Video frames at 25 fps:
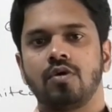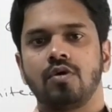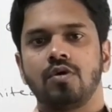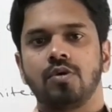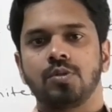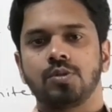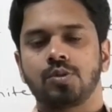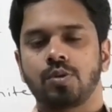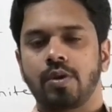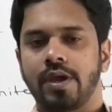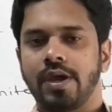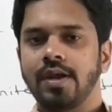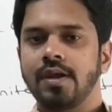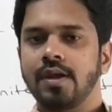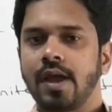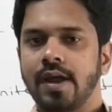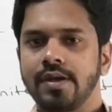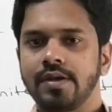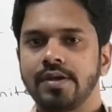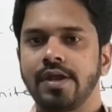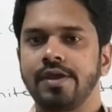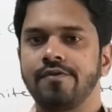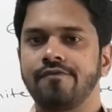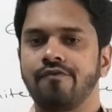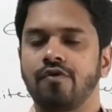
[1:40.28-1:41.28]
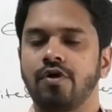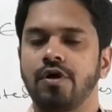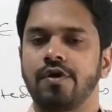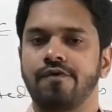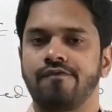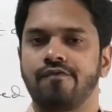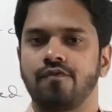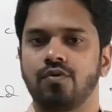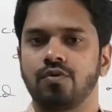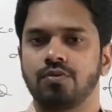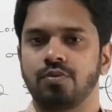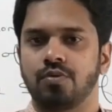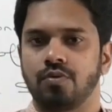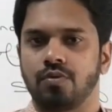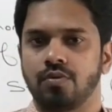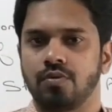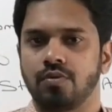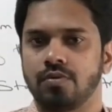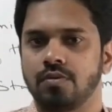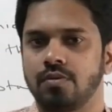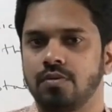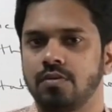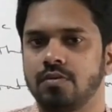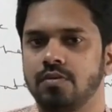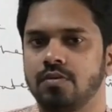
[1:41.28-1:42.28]
So in 1944
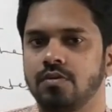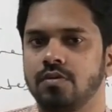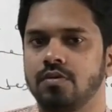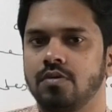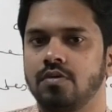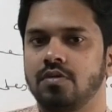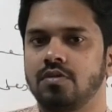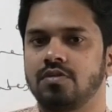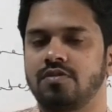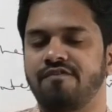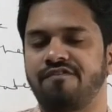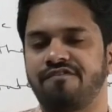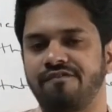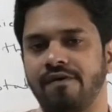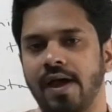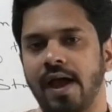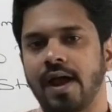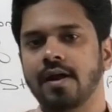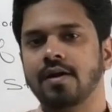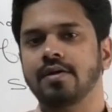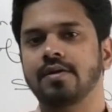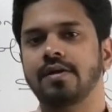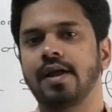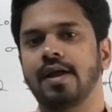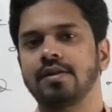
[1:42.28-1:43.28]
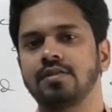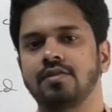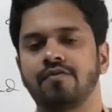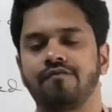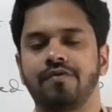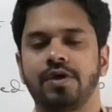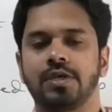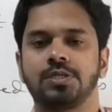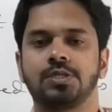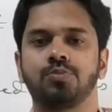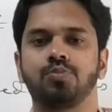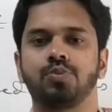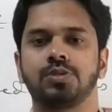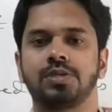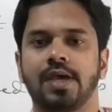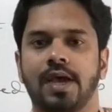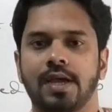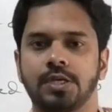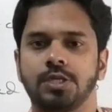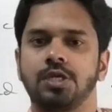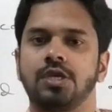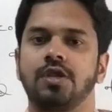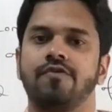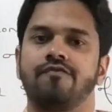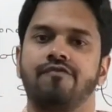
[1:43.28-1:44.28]
though, the fact that the West was
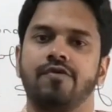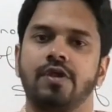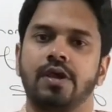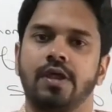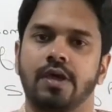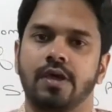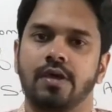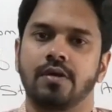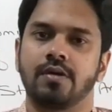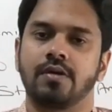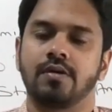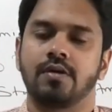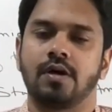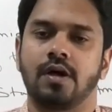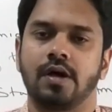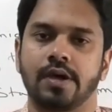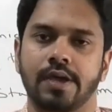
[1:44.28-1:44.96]
actually winning